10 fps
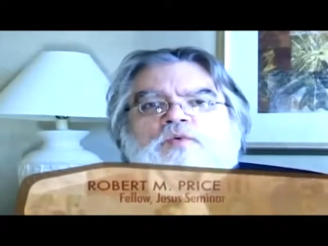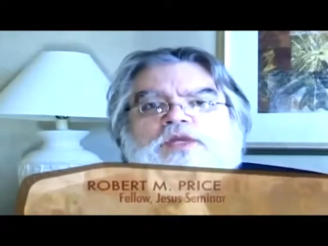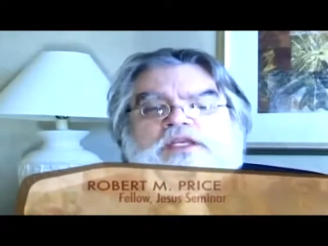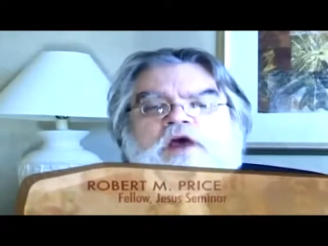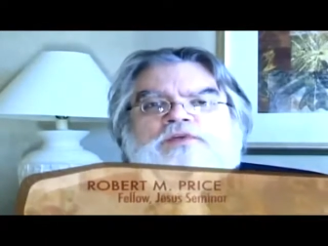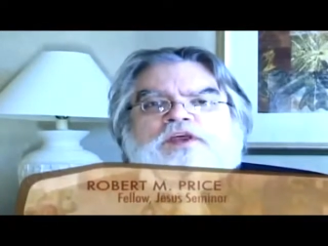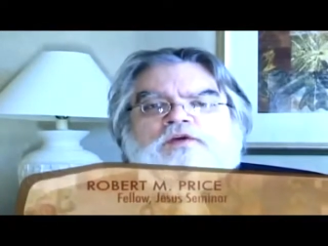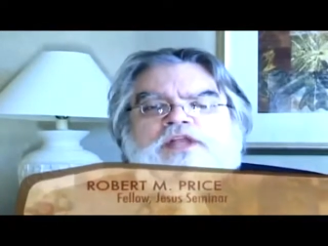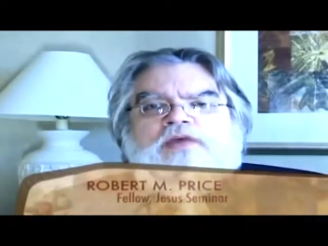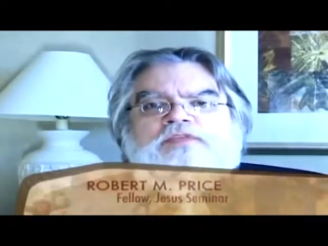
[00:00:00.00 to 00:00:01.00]
we know
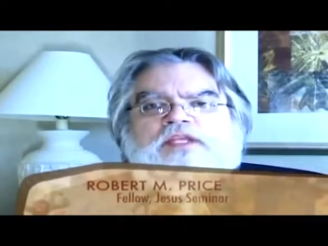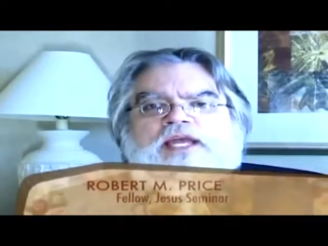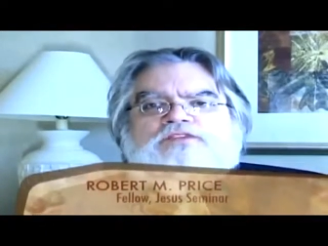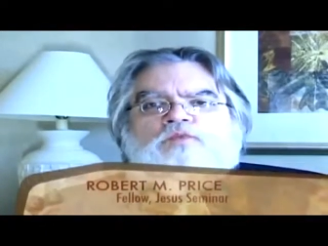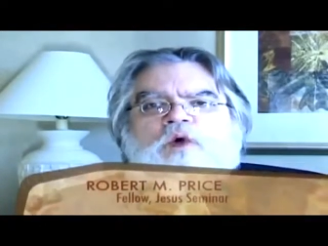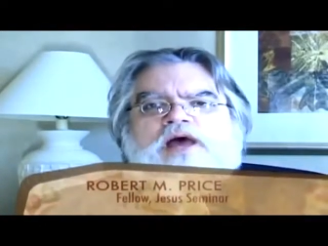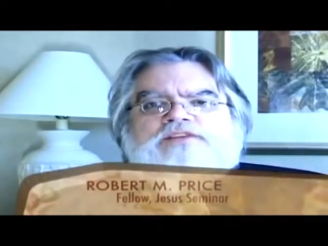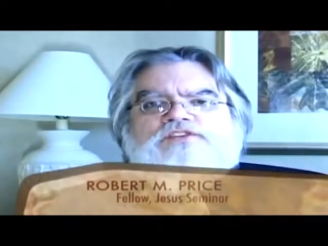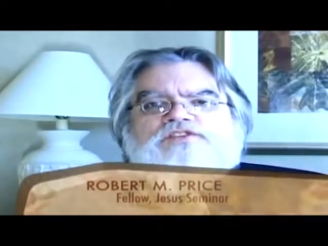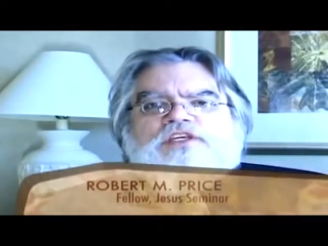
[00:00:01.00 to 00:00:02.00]
there nonetheless
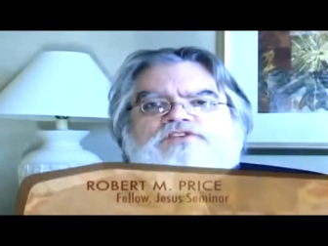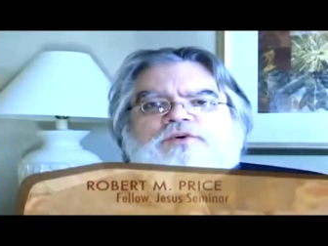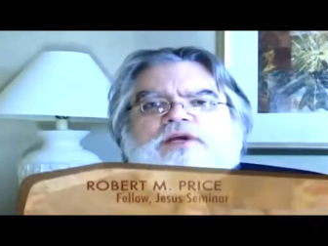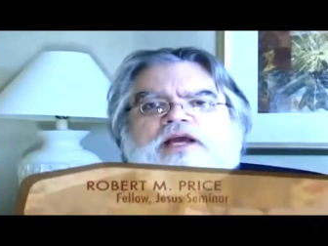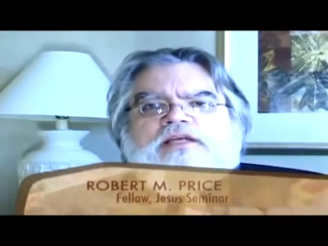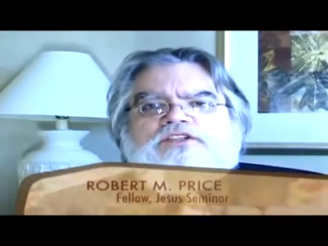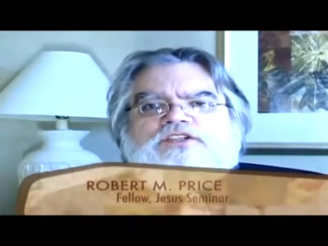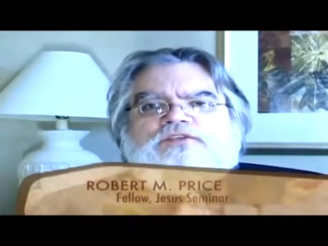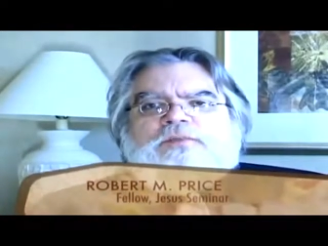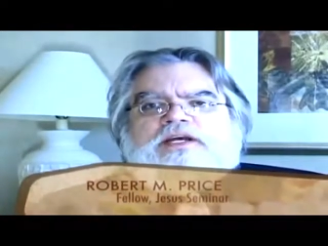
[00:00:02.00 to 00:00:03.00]
was a Caesar
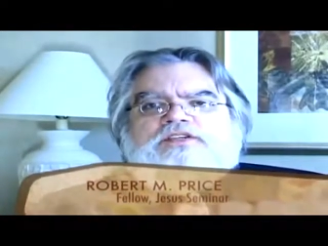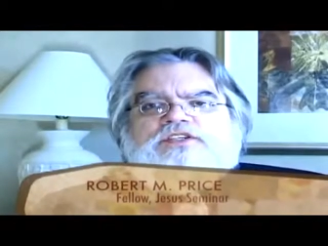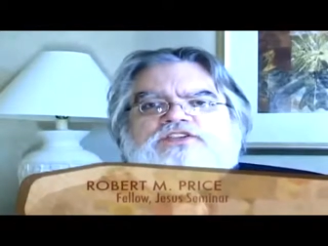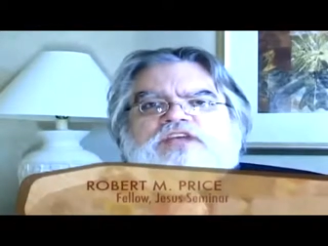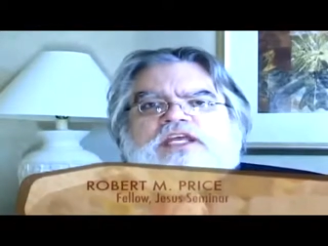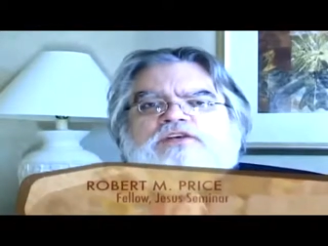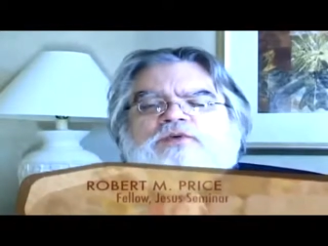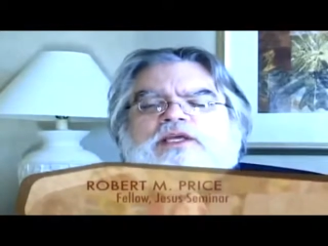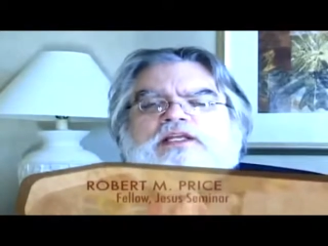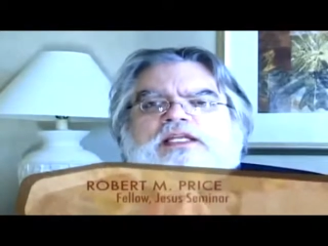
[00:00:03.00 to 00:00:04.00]
Augustus because he's
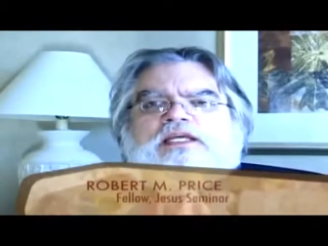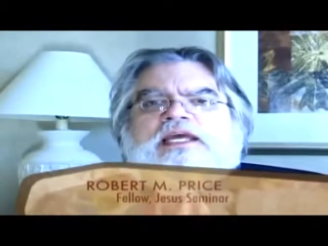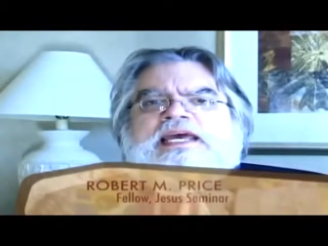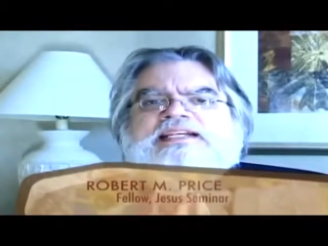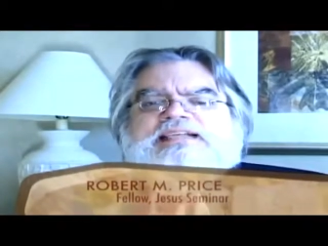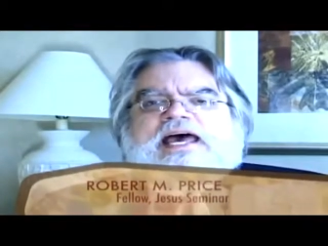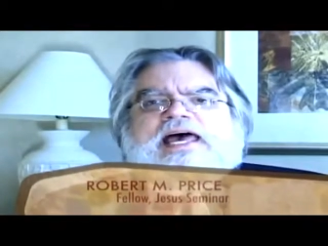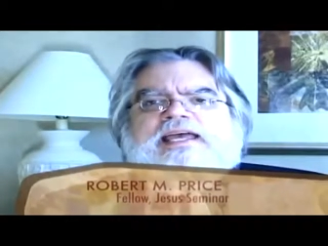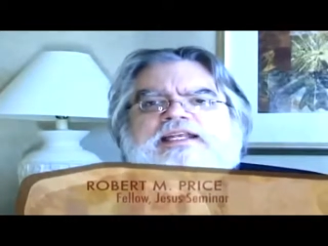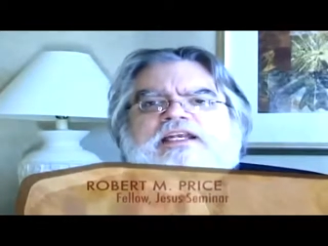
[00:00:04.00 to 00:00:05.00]
intricately
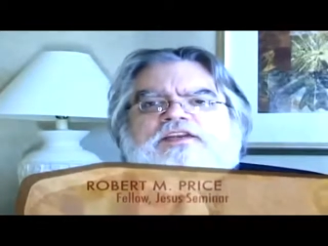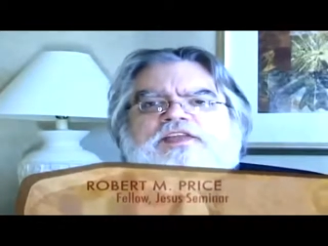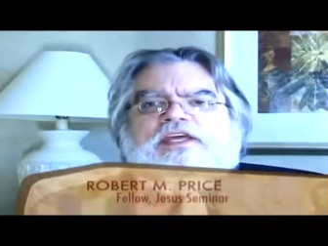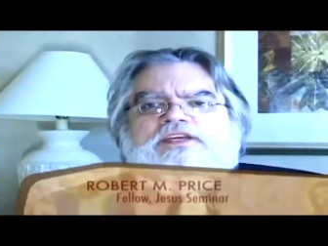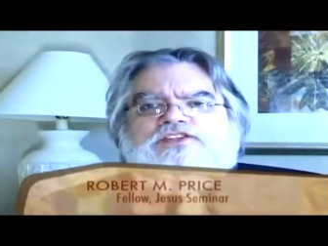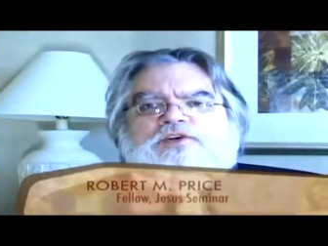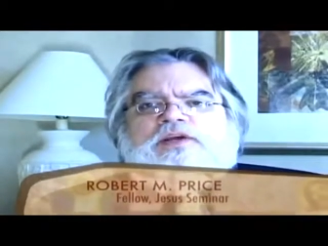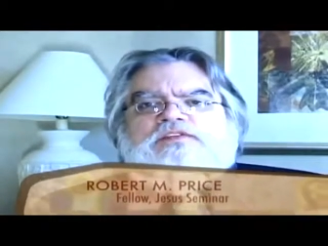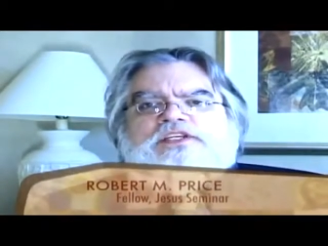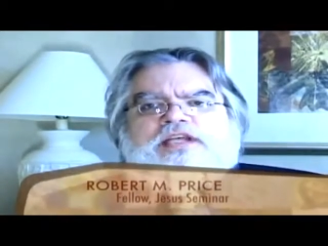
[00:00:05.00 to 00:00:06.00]
tied into the
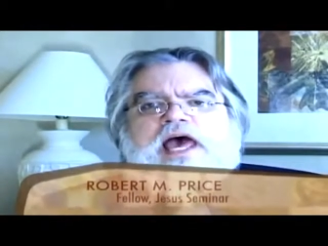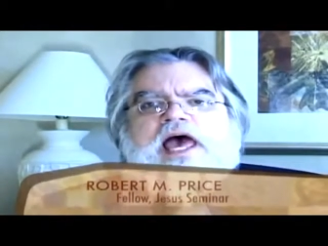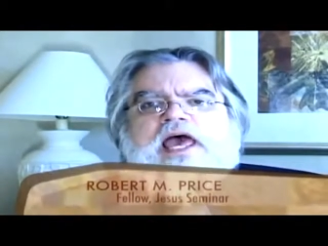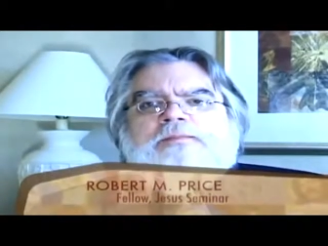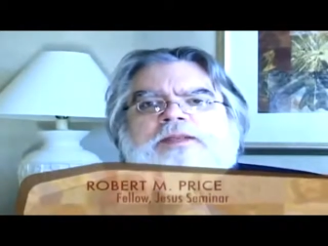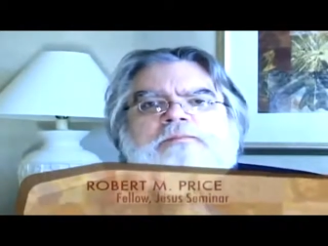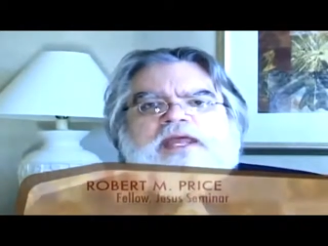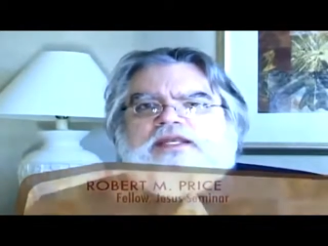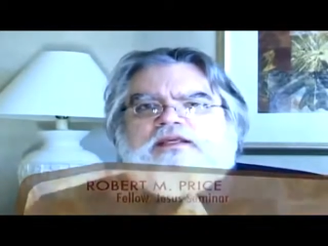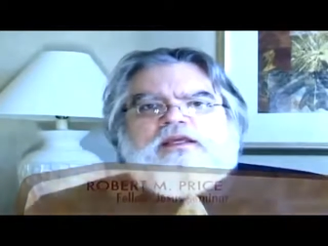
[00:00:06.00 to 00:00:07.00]
history of the time, and
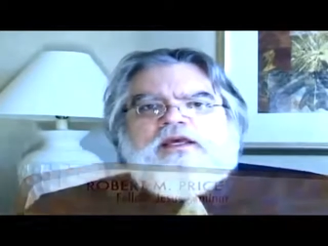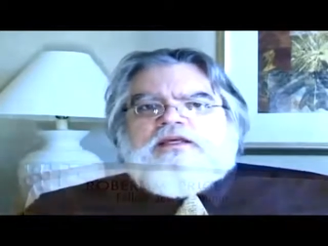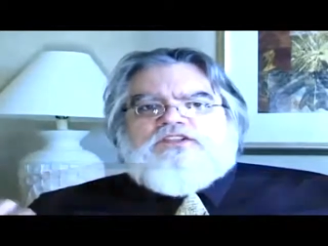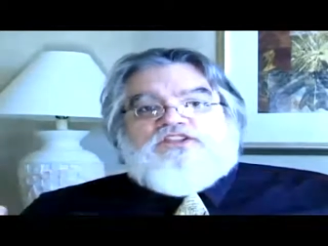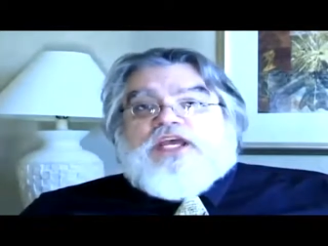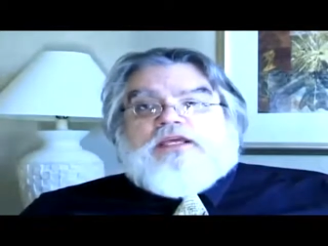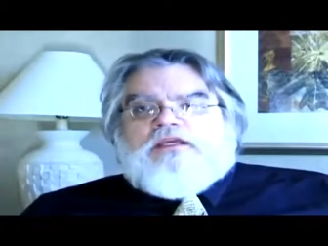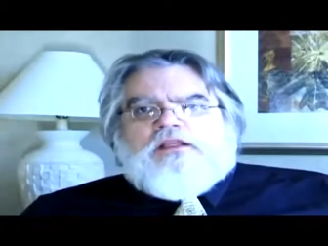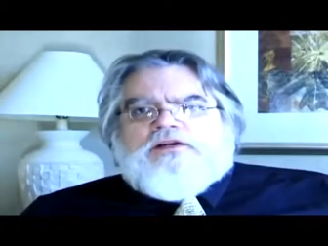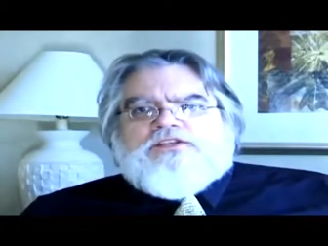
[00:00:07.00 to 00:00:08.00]
many
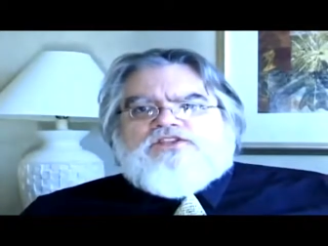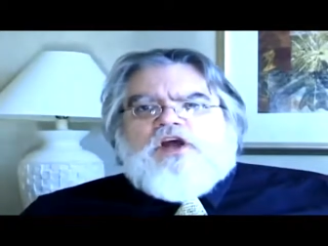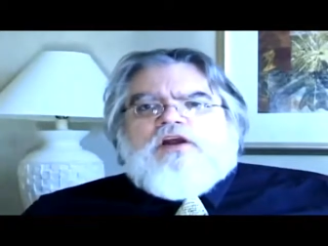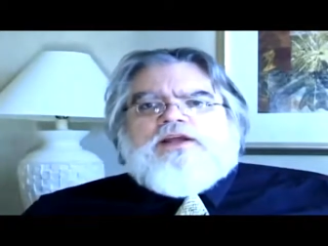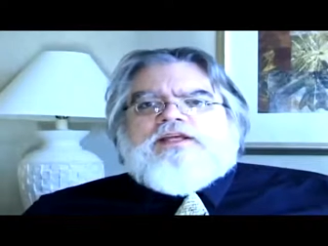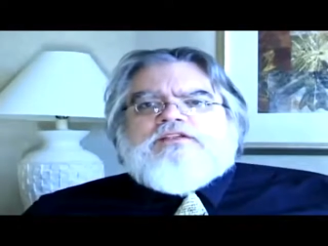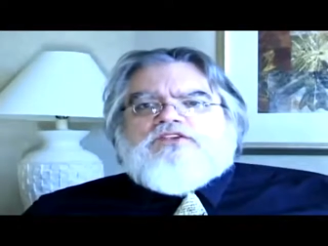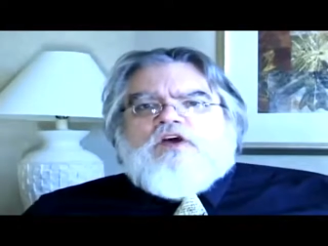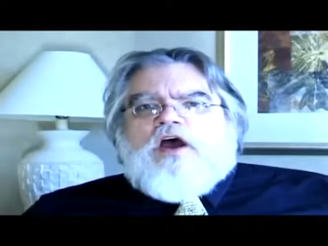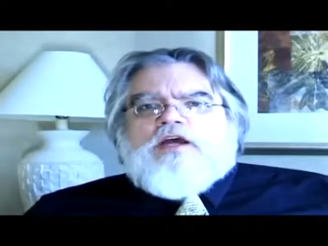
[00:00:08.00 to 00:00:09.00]
secular
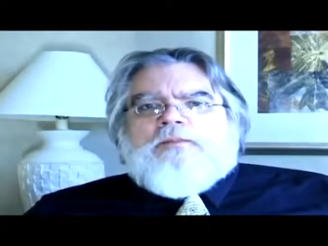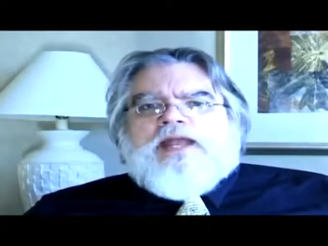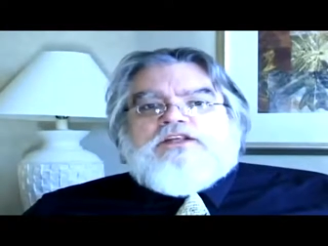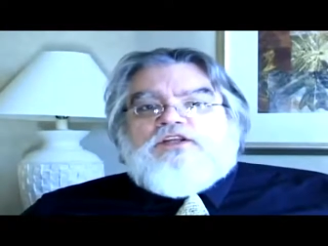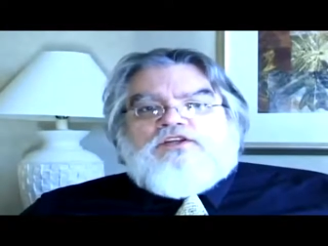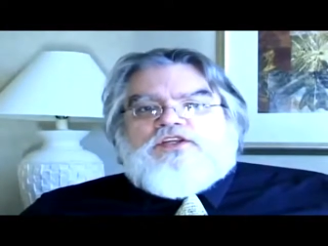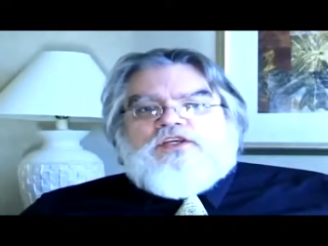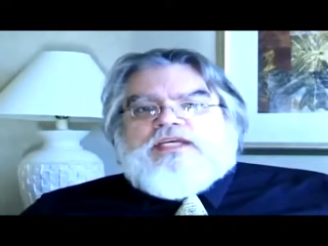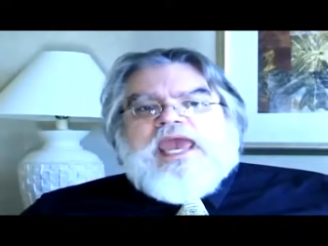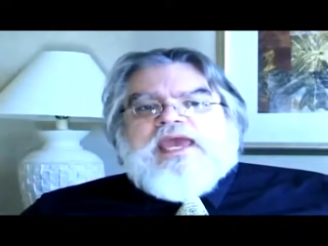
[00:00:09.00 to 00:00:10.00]
historians talk about it. You,
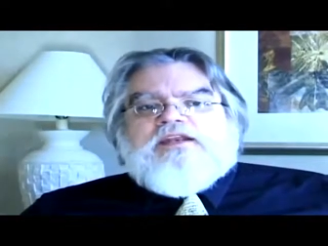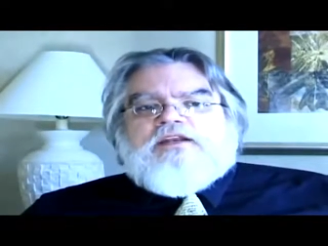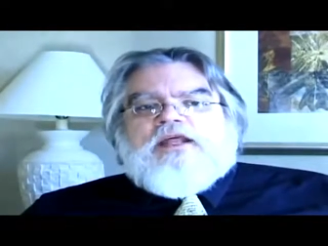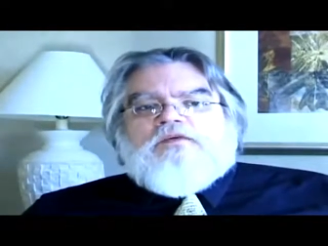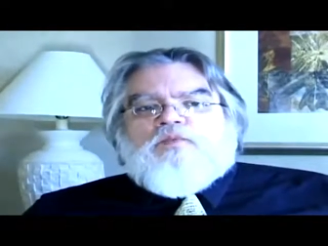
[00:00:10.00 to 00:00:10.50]
you can't